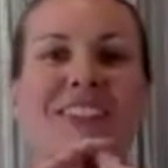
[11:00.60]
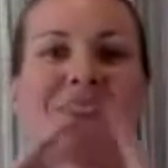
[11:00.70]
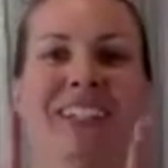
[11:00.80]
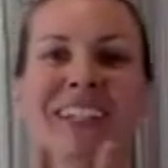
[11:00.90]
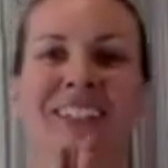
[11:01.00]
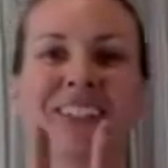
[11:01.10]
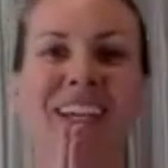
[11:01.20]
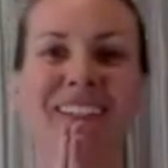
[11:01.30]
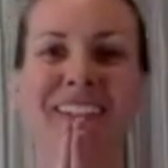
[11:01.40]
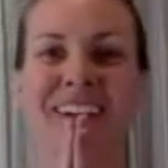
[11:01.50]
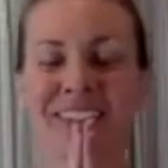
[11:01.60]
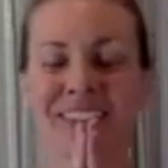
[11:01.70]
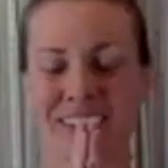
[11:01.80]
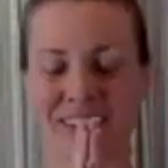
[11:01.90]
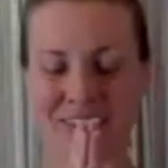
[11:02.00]
one next. So hands at heart
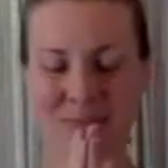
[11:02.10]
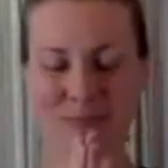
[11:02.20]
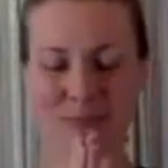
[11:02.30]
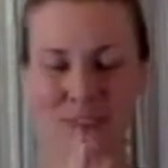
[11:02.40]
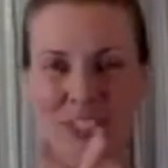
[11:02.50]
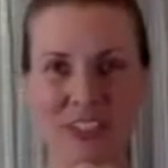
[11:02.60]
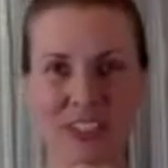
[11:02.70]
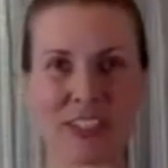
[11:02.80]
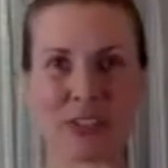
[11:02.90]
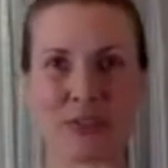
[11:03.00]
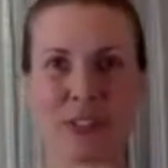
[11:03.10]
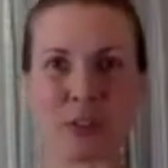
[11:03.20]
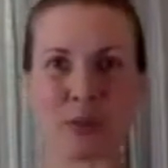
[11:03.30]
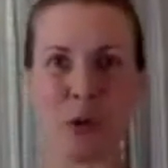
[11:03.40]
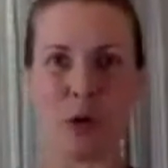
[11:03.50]
center. Interlace your
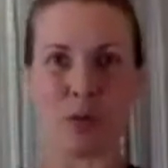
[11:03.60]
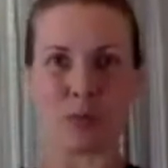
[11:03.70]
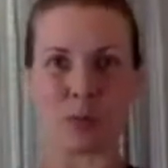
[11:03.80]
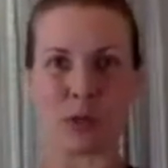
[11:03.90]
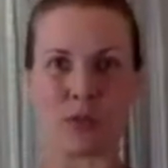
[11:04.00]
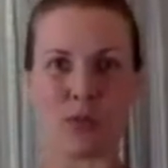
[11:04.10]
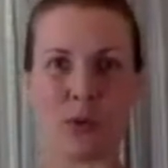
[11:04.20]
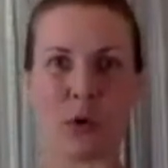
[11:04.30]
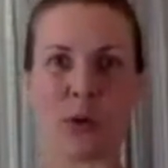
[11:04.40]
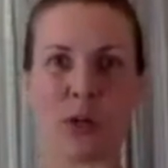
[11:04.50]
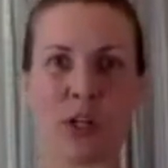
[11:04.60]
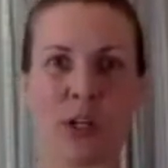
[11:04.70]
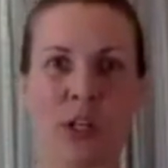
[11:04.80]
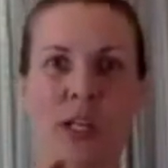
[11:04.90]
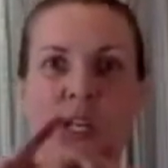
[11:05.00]
fingers, palms press forward.
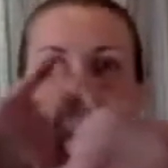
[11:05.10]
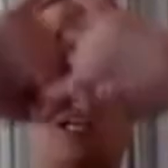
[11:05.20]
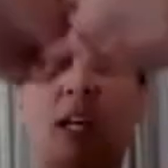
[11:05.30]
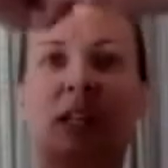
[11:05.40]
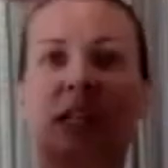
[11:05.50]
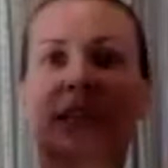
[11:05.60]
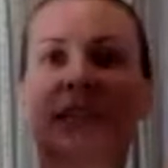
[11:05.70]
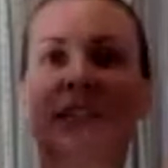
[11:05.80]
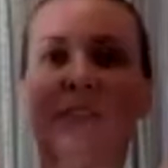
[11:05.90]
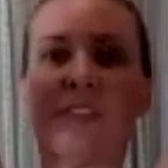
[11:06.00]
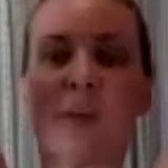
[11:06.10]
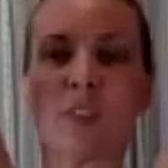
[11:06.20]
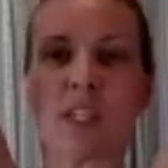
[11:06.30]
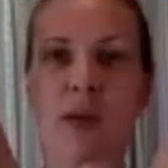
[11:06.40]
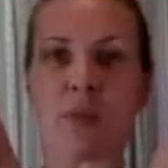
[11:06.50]
And then they lift up,
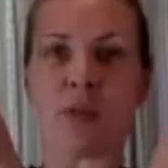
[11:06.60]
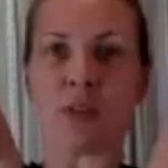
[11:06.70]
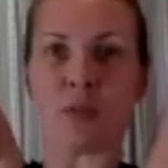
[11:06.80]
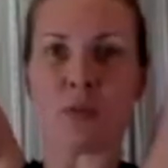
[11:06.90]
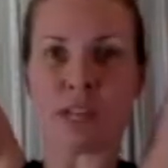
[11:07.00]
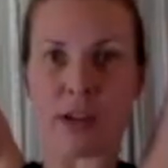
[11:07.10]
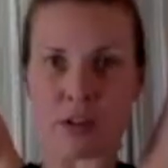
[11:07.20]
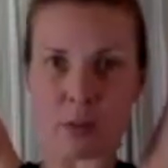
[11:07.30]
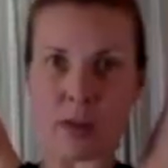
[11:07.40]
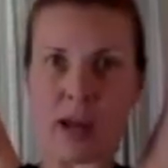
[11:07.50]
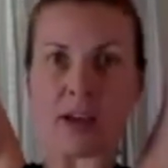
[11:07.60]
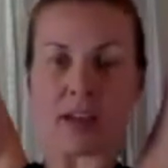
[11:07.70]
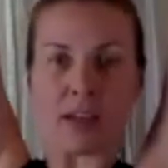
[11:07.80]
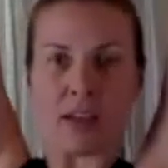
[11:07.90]
scapulas move down your back.